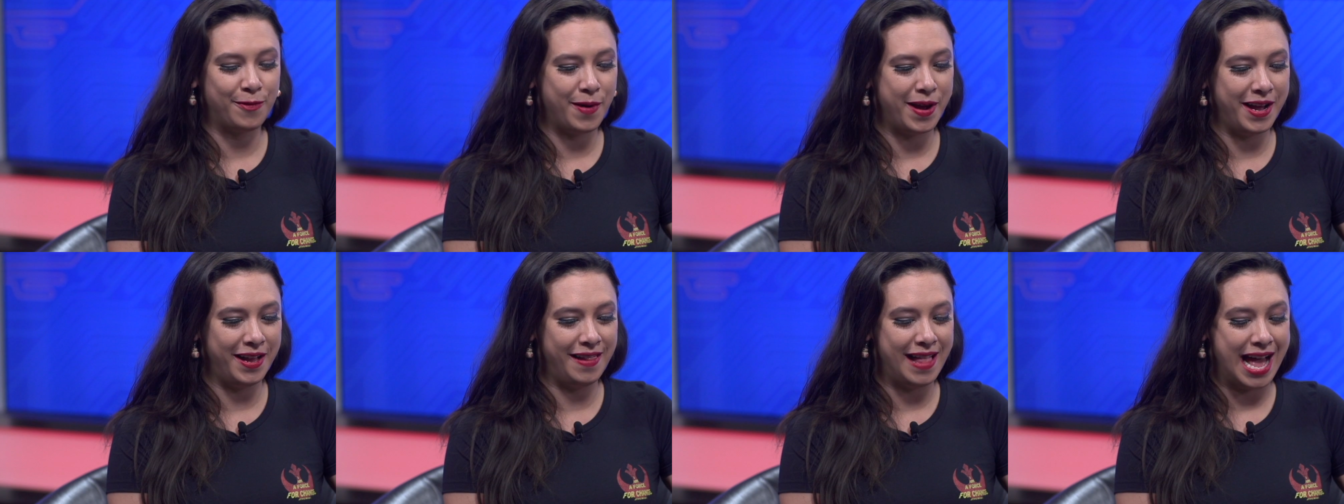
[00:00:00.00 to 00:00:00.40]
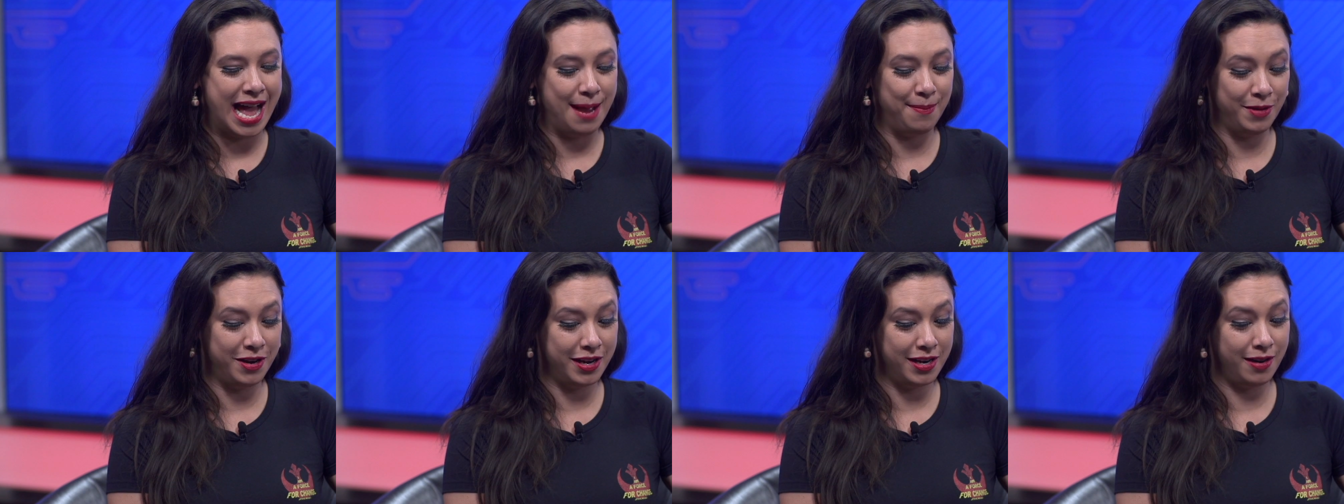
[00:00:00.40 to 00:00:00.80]
well,
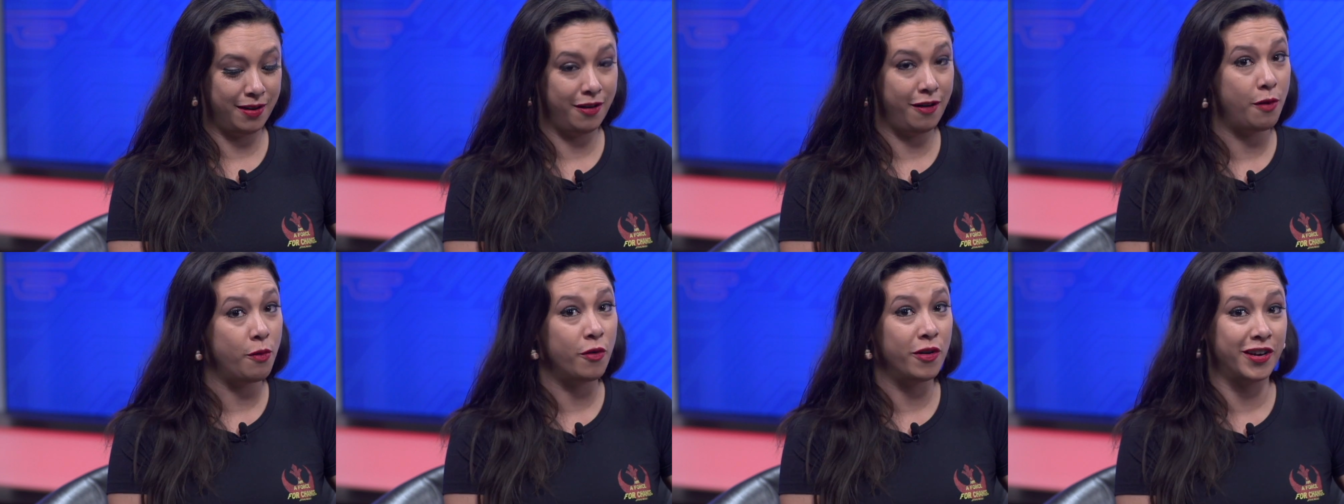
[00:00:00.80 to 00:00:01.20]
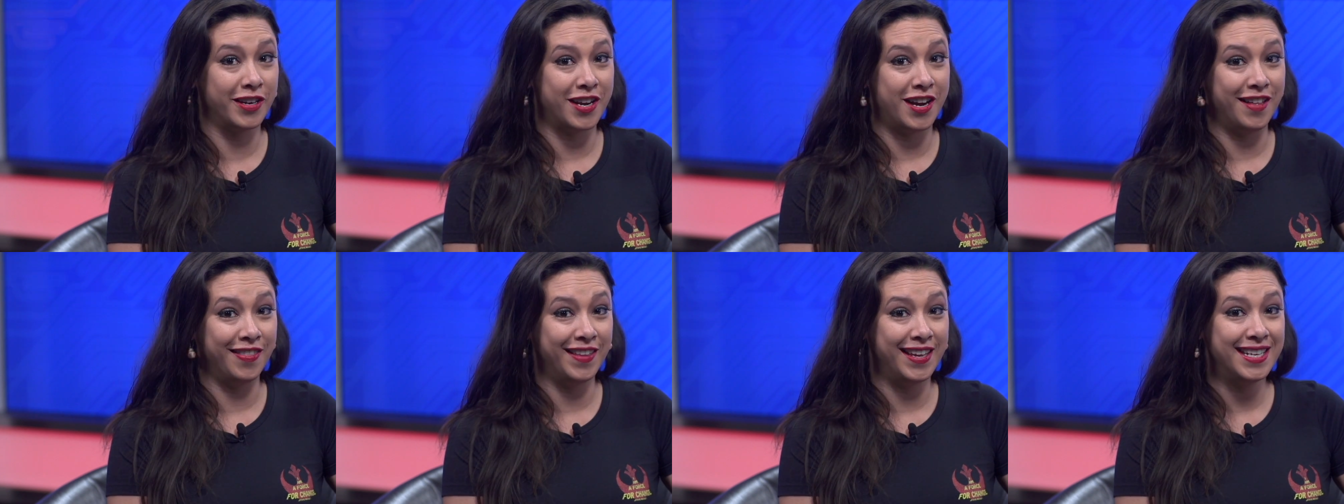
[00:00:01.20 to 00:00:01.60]
I'm gonna
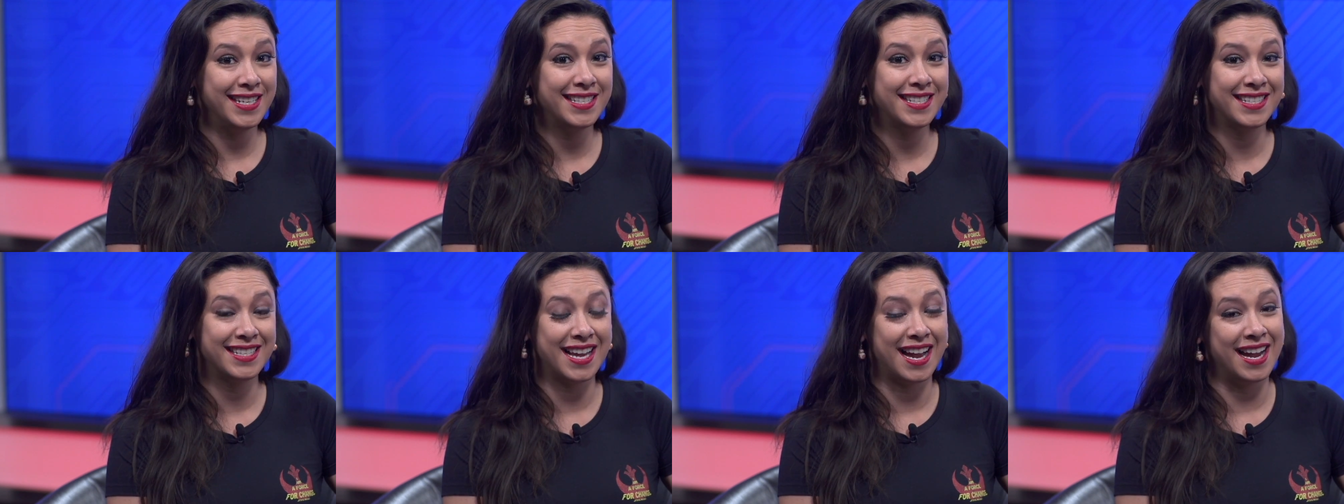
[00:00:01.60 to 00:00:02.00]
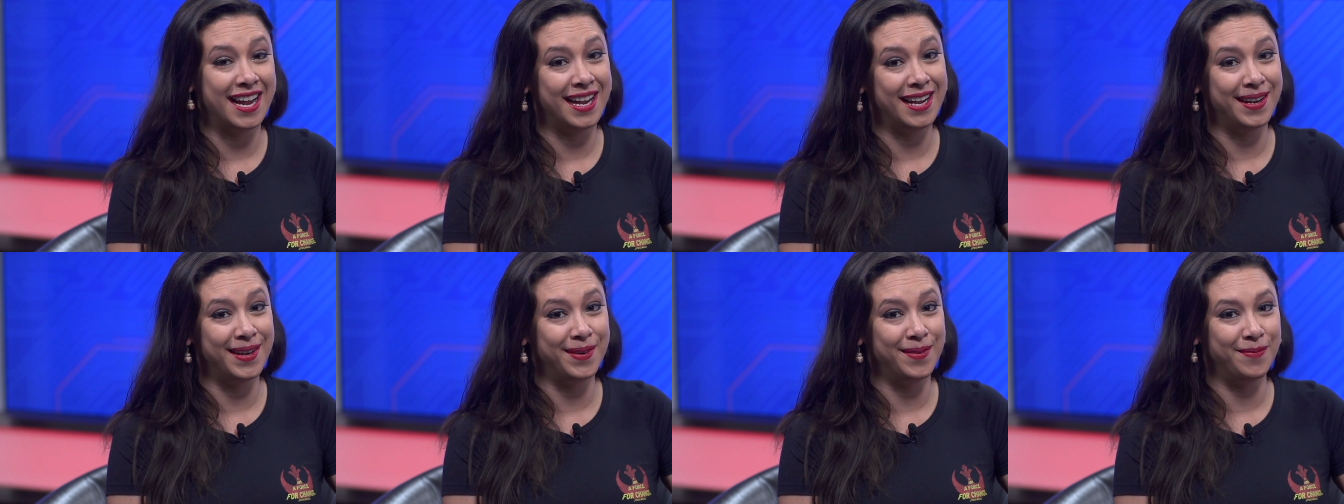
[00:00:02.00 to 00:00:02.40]
work on this.
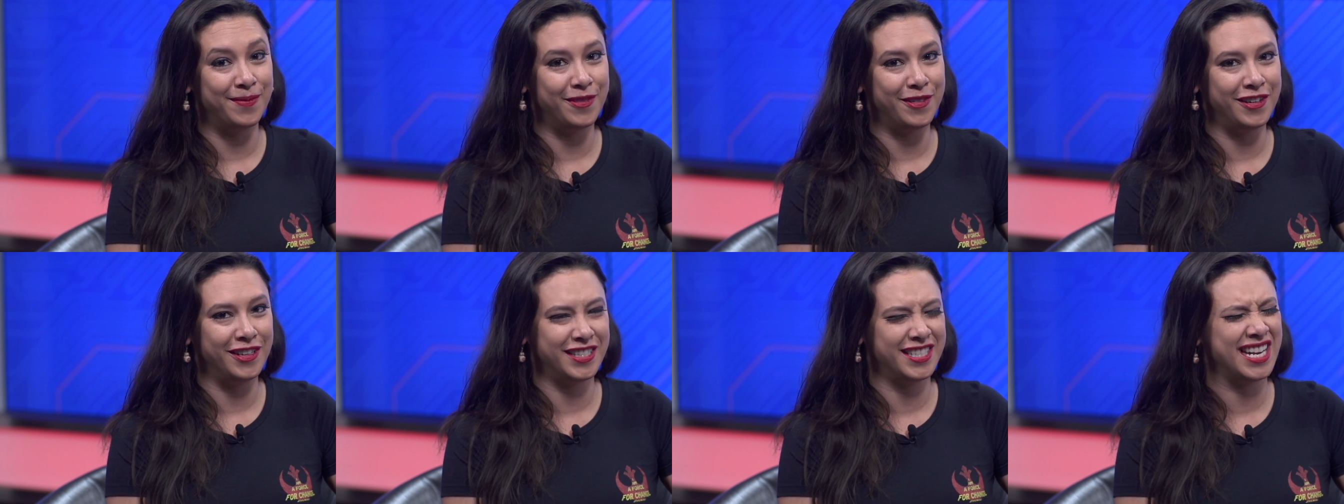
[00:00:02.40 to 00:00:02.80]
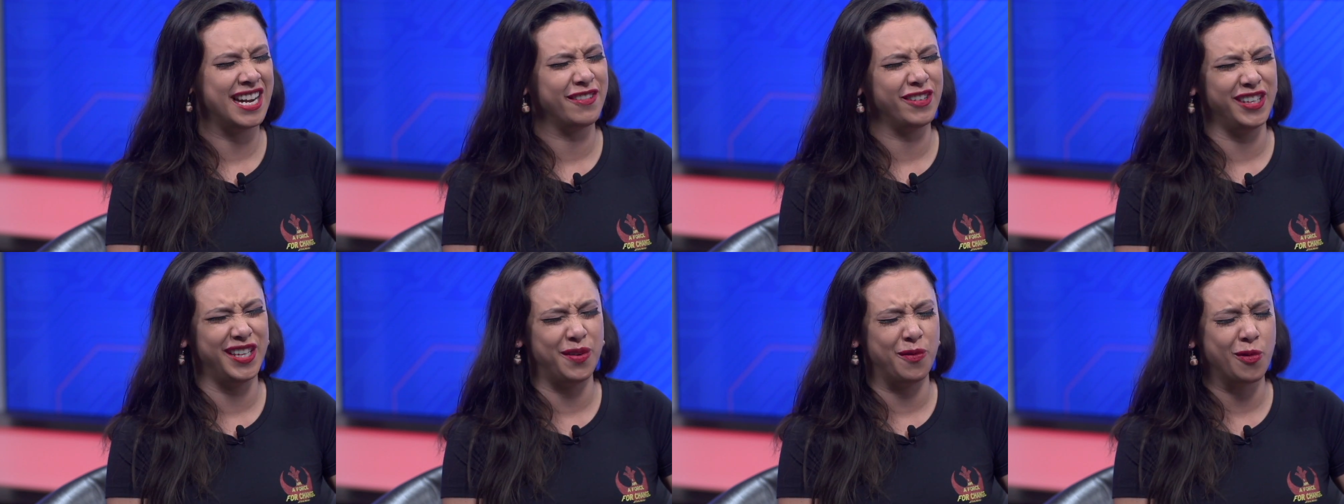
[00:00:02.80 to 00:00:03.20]
Um, well, it's not
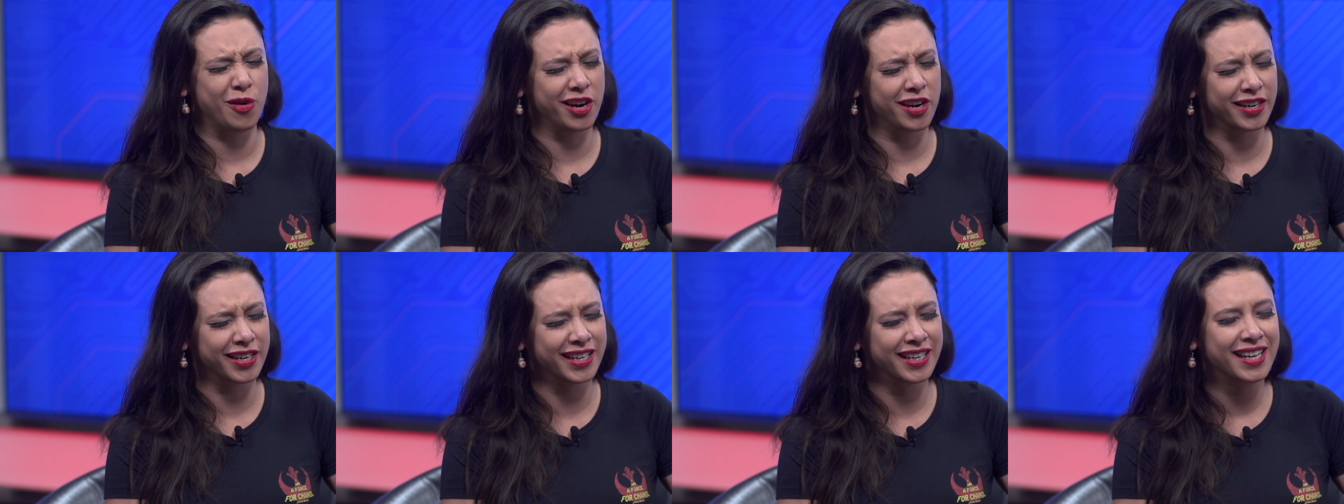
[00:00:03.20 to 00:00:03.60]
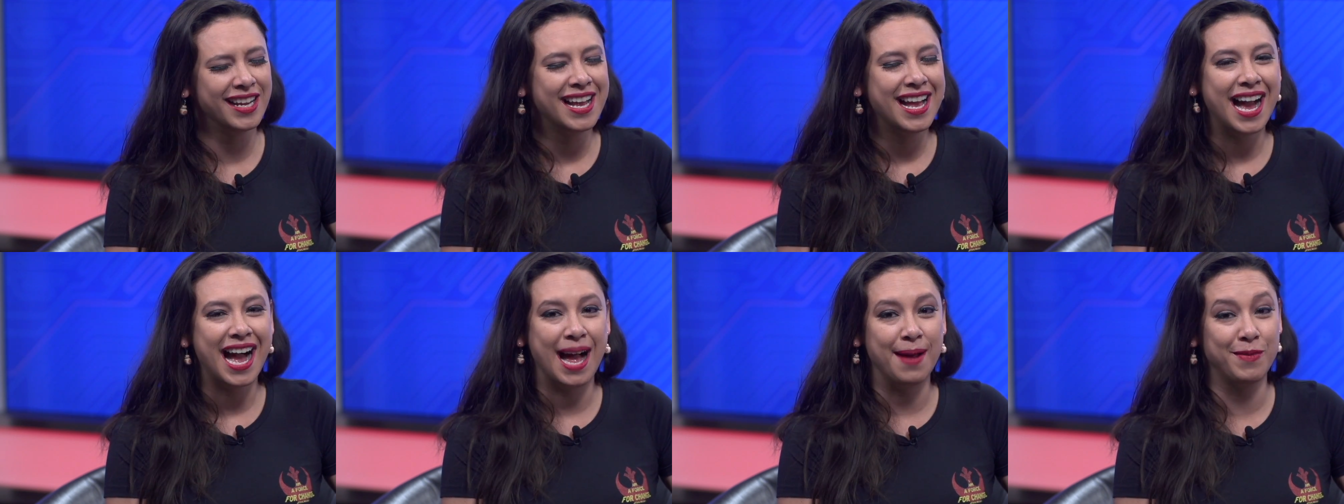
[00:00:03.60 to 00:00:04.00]
really work.
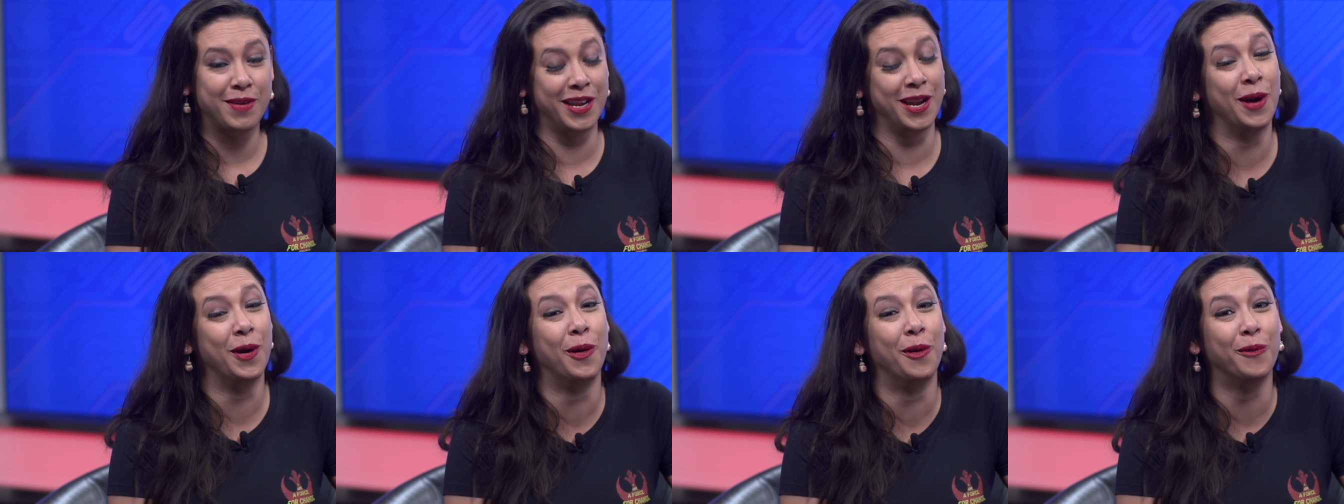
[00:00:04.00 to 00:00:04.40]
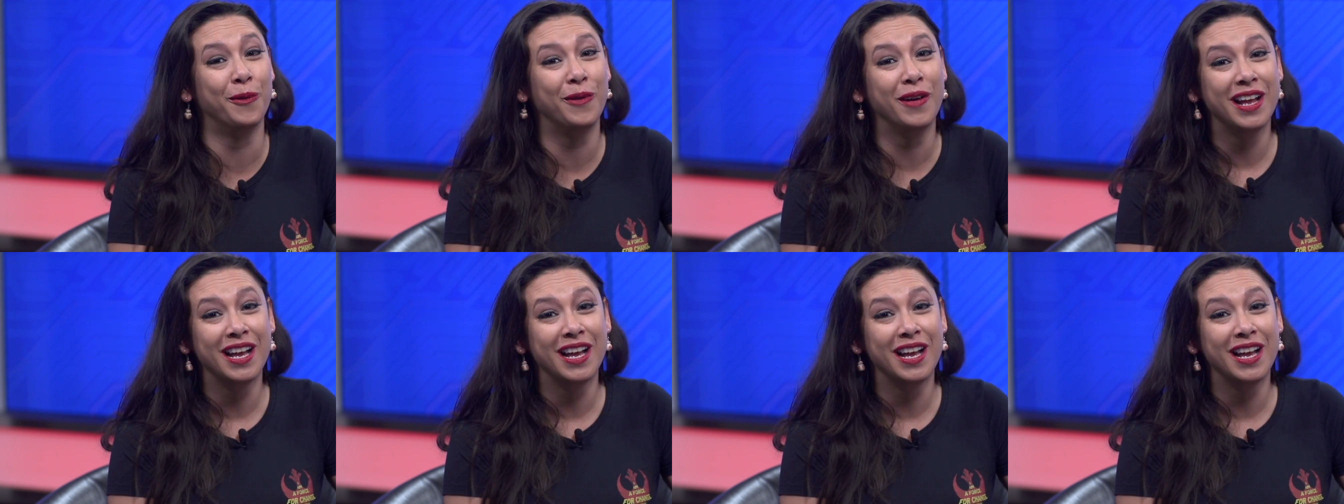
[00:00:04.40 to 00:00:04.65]
I'm gonna